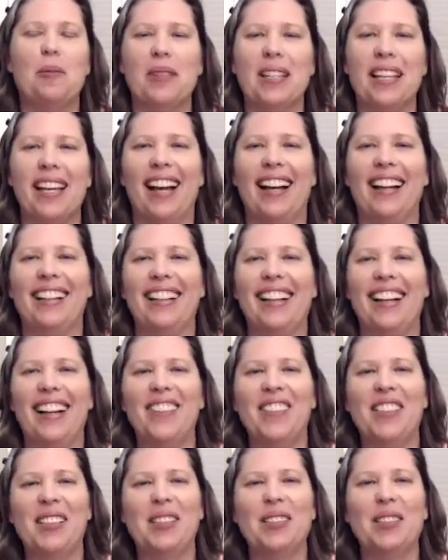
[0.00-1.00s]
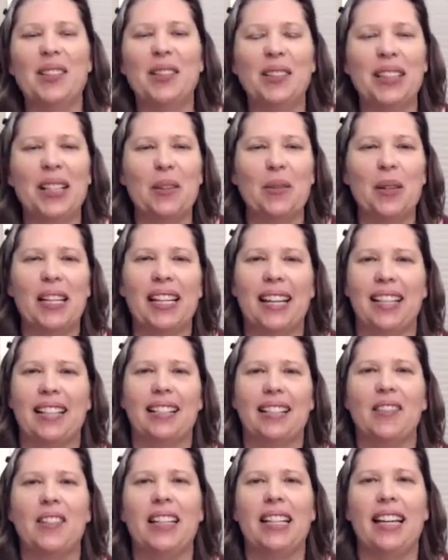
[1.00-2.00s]
Yeah, absolutely. We
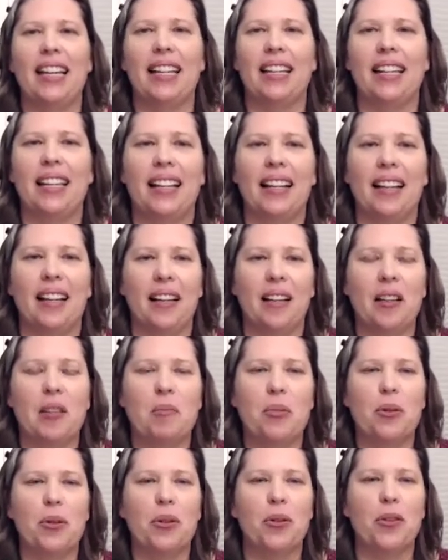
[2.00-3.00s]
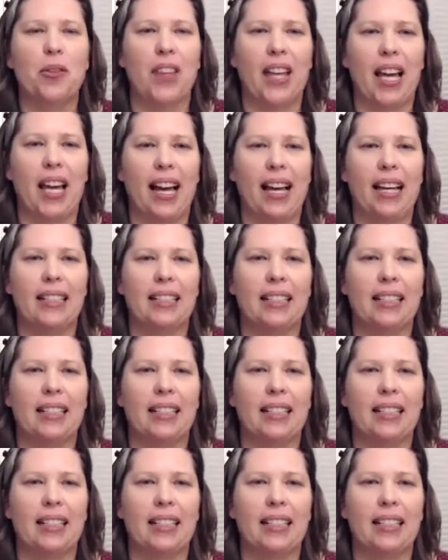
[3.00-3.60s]
can improve that.